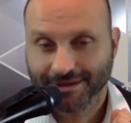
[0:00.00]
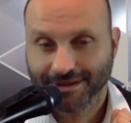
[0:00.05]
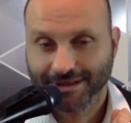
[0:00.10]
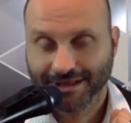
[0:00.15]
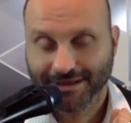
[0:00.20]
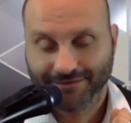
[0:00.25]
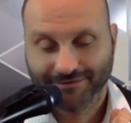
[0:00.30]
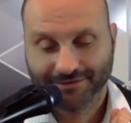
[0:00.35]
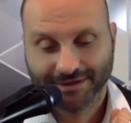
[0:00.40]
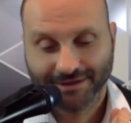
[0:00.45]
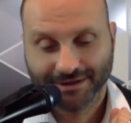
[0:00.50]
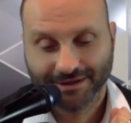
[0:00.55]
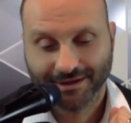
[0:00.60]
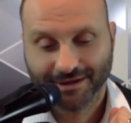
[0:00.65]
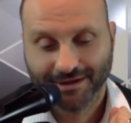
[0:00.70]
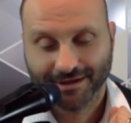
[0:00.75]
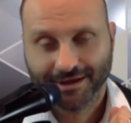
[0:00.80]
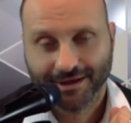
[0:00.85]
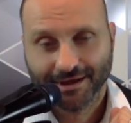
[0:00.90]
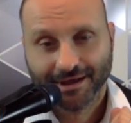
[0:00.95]
Lovely.
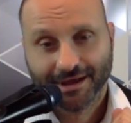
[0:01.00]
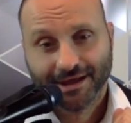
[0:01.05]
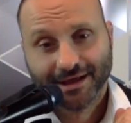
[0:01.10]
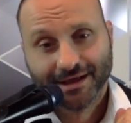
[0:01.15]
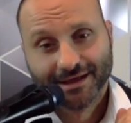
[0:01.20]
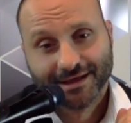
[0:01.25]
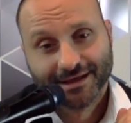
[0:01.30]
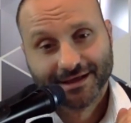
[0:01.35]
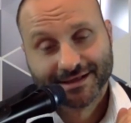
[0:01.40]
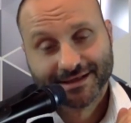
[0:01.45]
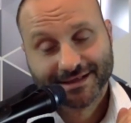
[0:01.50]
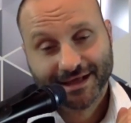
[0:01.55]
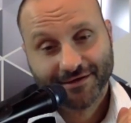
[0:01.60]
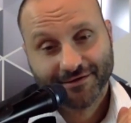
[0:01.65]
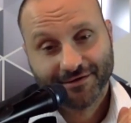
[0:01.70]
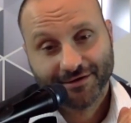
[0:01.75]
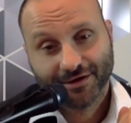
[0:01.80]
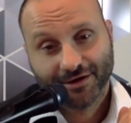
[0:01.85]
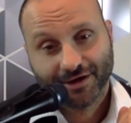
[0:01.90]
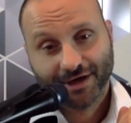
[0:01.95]

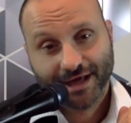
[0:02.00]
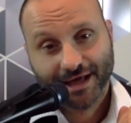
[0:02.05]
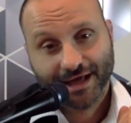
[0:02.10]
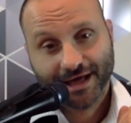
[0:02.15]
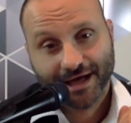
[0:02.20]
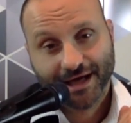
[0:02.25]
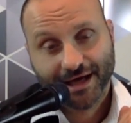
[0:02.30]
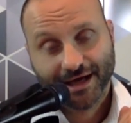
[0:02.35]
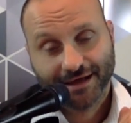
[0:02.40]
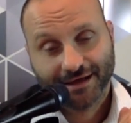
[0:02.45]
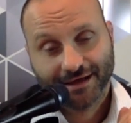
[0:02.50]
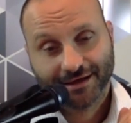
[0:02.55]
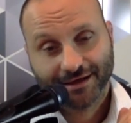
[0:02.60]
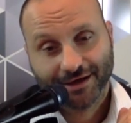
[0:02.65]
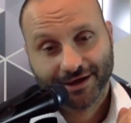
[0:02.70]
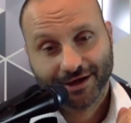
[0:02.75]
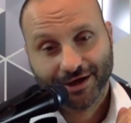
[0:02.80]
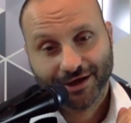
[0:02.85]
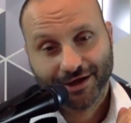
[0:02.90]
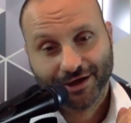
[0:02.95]
Stephen,
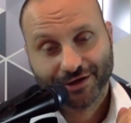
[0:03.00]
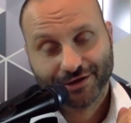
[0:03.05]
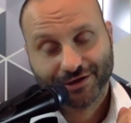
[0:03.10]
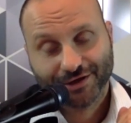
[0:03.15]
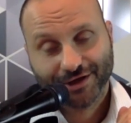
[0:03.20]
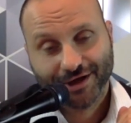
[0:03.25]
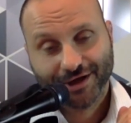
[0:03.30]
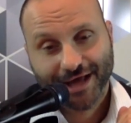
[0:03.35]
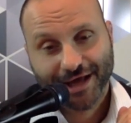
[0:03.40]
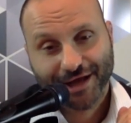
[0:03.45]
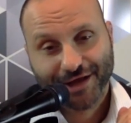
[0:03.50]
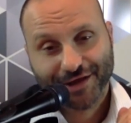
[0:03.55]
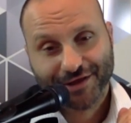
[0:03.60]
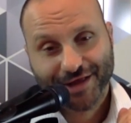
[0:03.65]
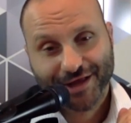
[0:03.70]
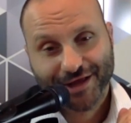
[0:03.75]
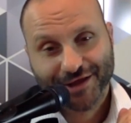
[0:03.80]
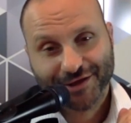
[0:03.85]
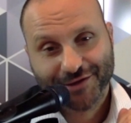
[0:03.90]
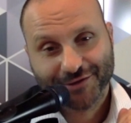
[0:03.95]
I don't know how to
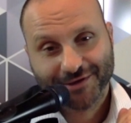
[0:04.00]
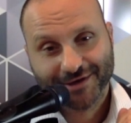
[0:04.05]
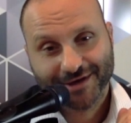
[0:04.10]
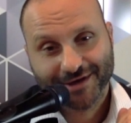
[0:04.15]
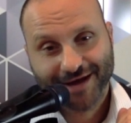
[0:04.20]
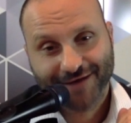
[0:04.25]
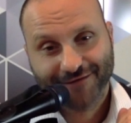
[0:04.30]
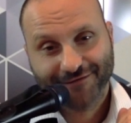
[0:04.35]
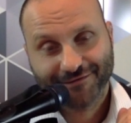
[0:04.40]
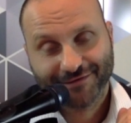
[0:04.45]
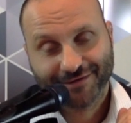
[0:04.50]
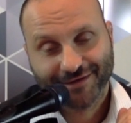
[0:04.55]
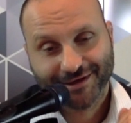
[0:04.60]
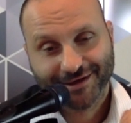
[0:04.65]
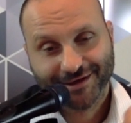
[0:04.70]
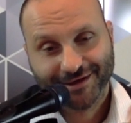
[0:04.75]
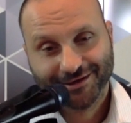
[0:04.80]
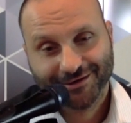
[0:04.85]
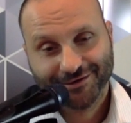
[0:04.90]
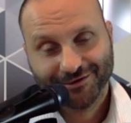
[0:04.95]
thank you enough,
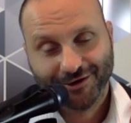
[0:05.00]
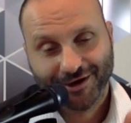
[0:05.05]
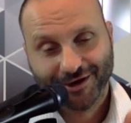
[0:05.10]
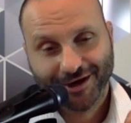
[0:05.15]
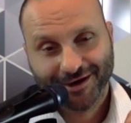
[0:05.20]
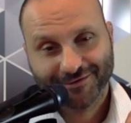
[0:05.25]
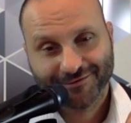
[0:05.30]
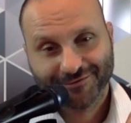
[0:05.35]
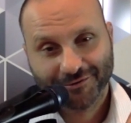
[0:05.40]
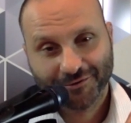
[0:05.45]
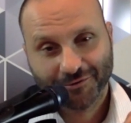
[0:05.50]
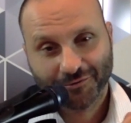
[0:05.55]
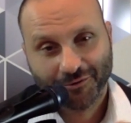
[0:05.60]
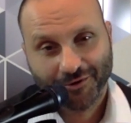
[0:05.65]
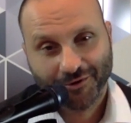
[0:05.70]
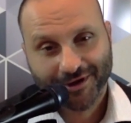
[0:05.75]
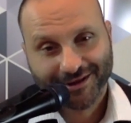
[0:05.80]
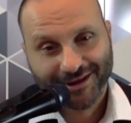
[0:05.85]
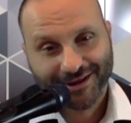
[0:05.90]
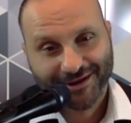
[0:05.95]
not only for the
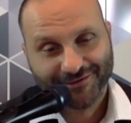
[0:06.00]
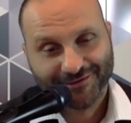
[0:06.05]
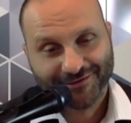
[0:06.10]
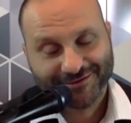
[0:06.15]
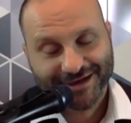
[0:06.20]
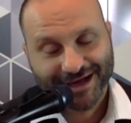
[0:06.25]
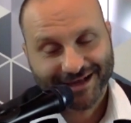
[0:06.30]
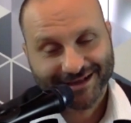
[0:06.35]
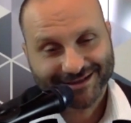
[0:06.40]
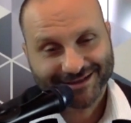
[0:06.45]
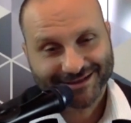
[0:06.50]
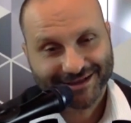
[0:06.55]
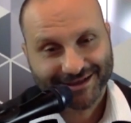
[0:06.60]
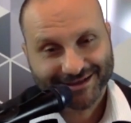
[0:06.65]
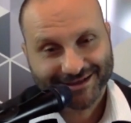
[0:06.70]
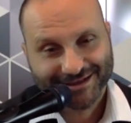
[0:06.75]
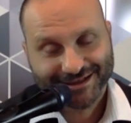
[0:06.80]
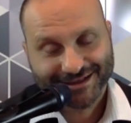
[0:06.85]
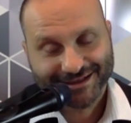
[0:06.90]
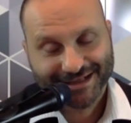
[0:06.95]
work that you've done to
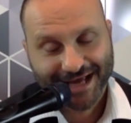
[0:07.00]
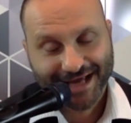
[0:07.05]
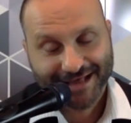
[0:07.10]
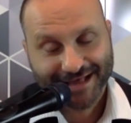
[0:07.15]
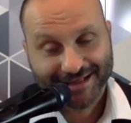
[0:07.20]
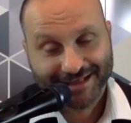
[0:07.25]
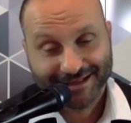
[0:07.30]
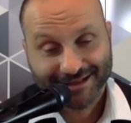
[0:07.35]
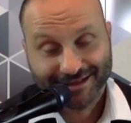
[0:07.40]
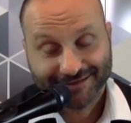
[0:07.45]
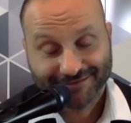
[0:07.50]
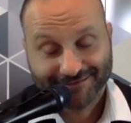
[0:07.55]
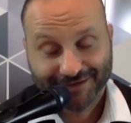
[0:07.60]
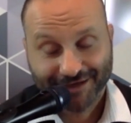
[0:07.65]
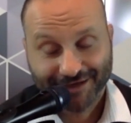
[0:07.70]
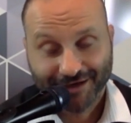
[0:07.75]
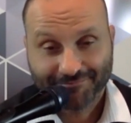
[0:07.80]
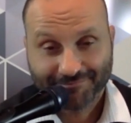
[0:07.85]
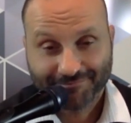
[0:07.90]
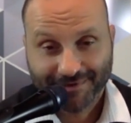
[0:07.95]
date and,
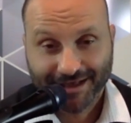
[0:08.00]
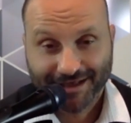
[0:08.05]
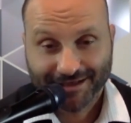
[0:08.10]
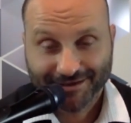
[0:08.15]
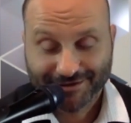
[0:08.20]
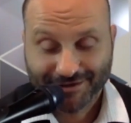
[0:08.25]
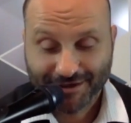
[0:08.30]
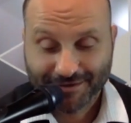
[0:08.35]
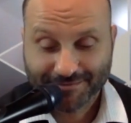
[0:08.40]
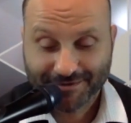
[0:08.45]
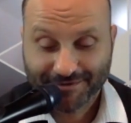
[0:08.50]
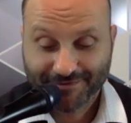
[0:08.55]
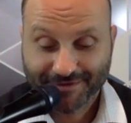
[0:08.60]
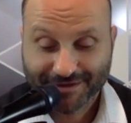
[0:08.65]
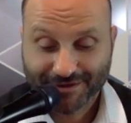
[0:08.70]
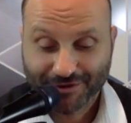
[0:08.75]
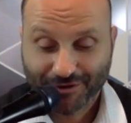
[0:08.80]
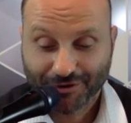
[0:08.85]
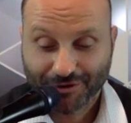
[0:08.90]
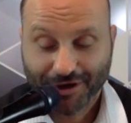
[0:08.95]
in terms of
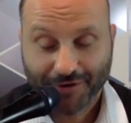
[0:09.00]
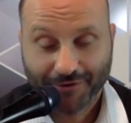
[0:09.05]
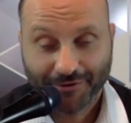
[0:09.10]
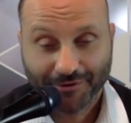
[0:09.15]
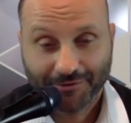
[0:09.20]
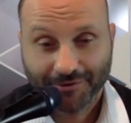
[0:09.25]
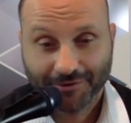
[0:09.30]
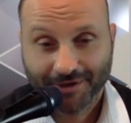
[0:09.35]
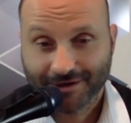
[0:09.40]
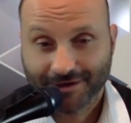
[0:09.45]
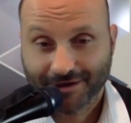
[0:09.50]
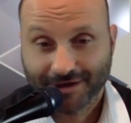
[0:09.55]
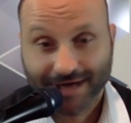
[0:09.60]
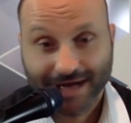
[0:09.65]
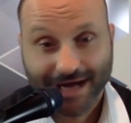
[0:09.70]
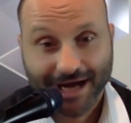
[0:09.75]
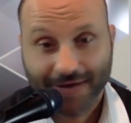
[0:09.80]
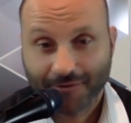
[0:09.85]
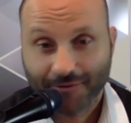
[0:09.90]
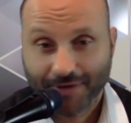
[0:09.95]
this ongoing work. I
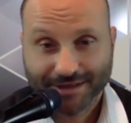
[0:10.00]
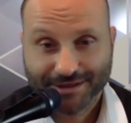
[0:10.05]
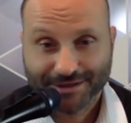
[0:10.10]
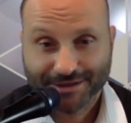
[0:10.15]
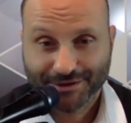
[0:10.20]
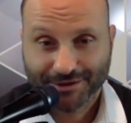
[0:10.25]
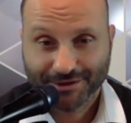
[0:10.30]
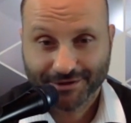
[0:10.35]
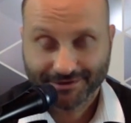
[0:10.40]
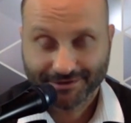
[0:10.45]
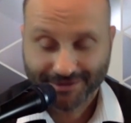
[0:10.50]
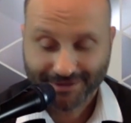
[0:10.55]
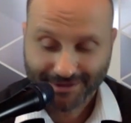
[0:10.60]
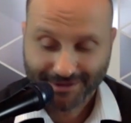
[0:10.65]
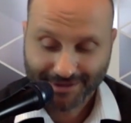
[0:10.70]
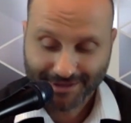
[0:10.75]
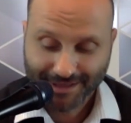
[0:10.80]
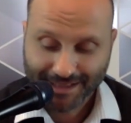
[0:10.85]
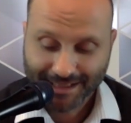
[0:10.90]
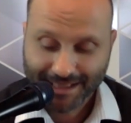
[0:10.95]
can't wait to
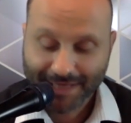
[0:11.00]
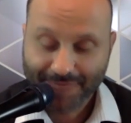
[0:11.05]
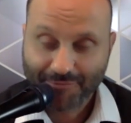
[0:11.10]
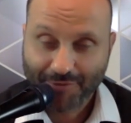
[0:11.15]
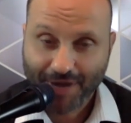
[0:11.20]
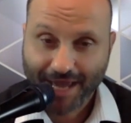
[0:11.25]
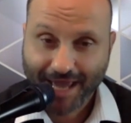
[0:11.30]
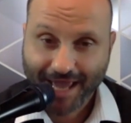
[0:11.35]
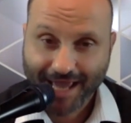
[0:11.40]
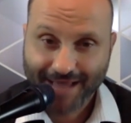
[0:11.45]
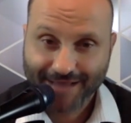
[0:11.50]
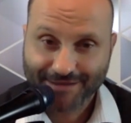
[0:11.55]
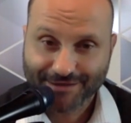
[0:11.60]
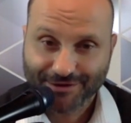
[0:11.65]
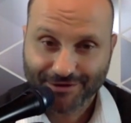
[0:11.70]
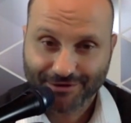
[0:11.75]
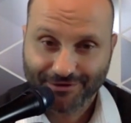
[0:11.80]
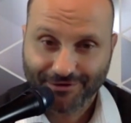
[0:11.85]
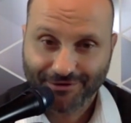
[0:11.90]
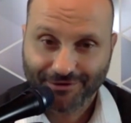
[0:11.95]
get my hands
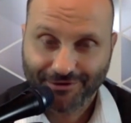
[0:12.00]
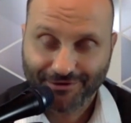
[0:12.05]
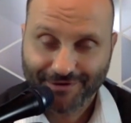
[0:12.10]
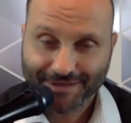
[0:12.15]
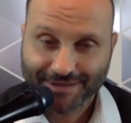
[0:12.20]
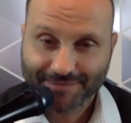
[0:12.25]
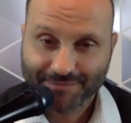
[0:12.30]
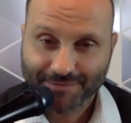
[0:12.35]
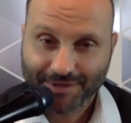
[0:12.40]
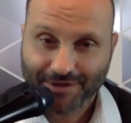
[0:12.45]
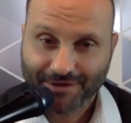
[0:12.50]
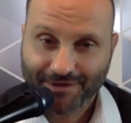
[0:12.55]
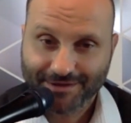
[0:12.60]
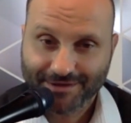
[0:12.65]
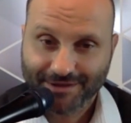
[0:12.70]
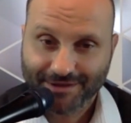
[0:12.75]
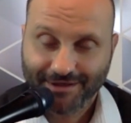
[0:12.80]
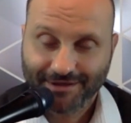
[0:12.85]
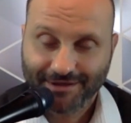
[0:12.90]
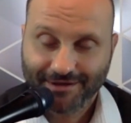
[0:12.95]
on this,
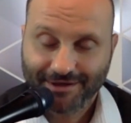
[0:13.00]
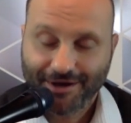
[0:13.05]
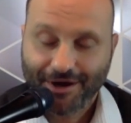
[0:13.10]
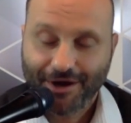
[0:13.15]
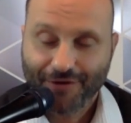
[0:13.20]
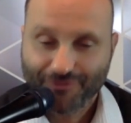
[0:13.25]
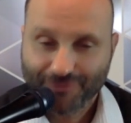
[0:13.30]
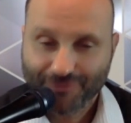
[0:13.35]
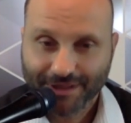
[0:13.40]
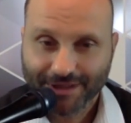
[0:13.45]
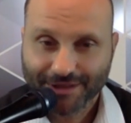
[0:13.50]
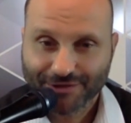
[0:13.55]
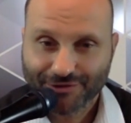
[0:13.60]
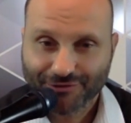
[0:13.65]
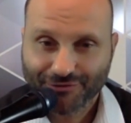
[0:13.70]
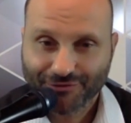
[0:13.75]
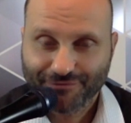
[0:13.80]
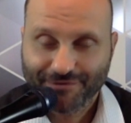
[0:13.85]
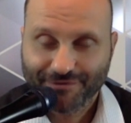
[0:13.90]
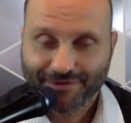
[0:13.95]
because I really
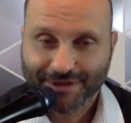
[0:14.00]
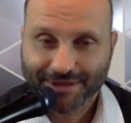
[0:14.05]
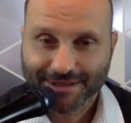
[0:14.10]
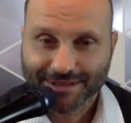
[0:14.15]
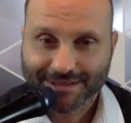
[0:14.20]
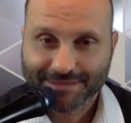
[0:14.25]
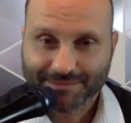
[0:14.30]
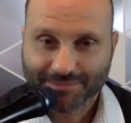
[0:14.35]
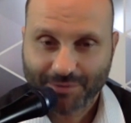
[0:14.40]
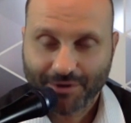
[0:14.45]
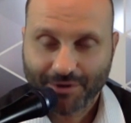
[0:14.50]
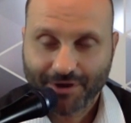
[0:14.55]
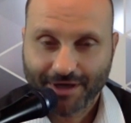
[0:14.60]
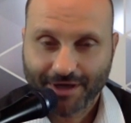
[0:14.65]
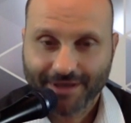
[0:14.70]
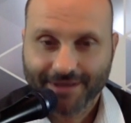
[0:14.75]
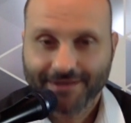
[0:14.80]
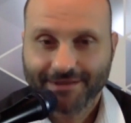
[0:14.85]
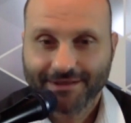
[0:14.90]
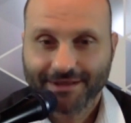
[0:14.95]
do feel
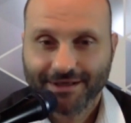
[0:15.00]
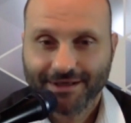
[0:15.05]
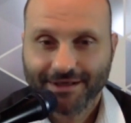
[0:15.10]
inspired